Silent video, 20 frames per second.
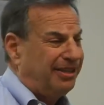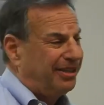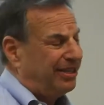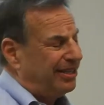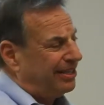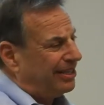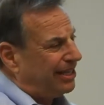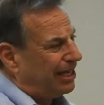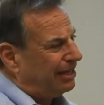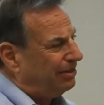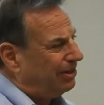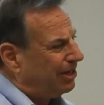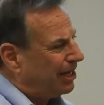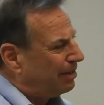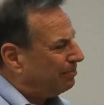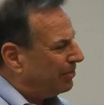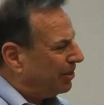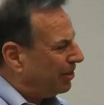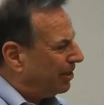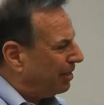And
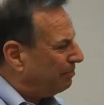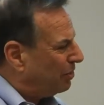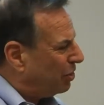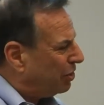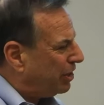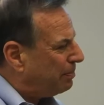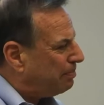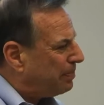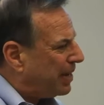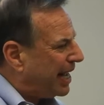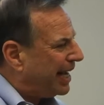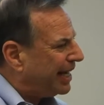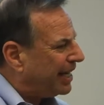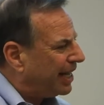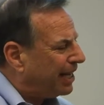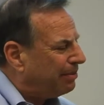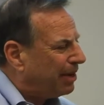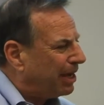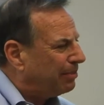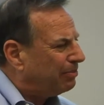I'm looking back.
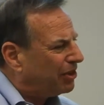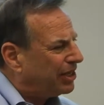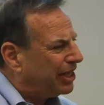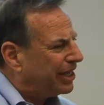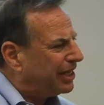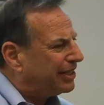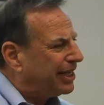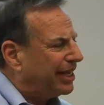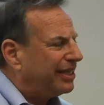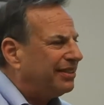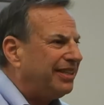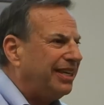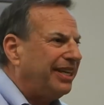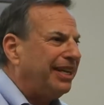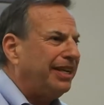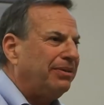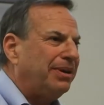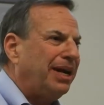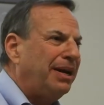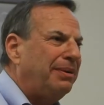I'm looking at that and say,
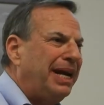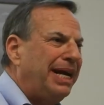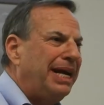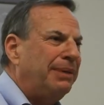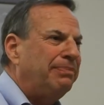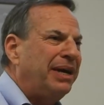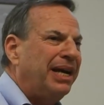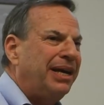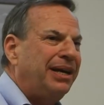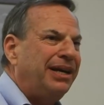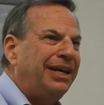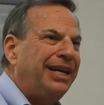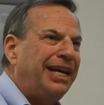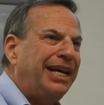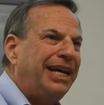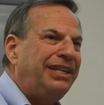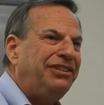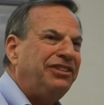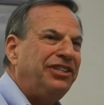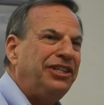here I am,
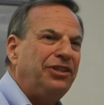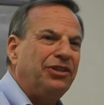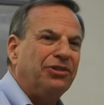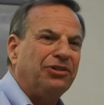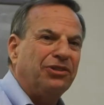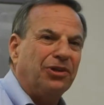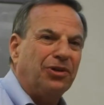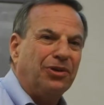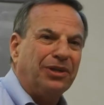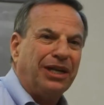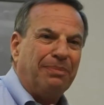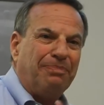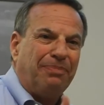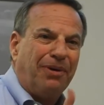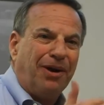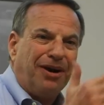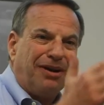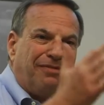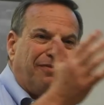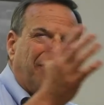18 years old. I'm
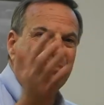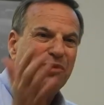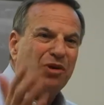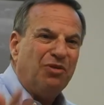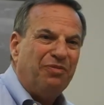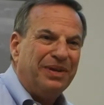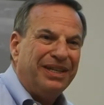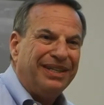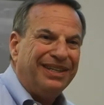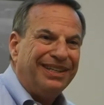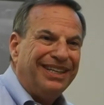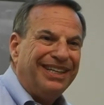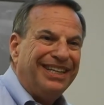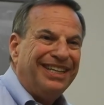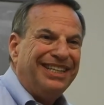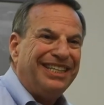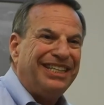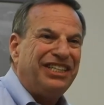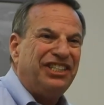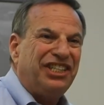part of a movement
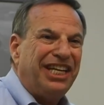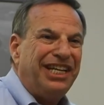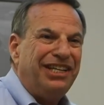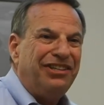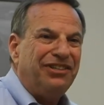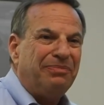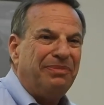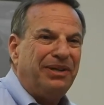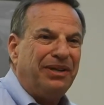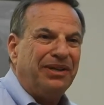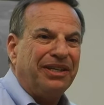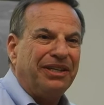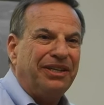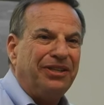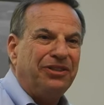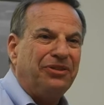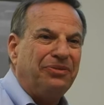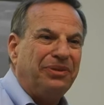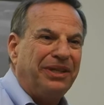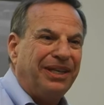that changed American
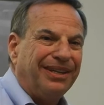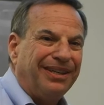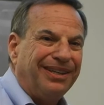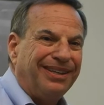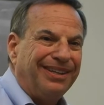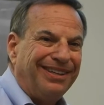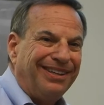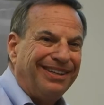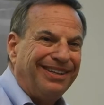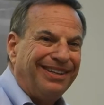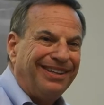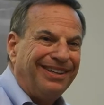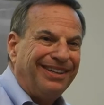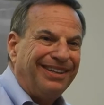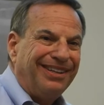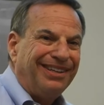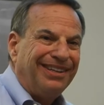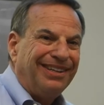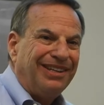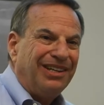history.
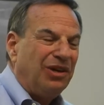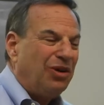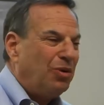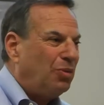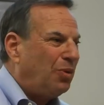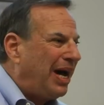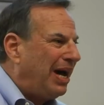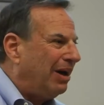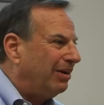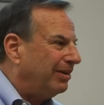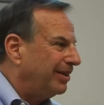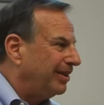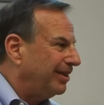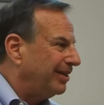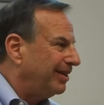Wow.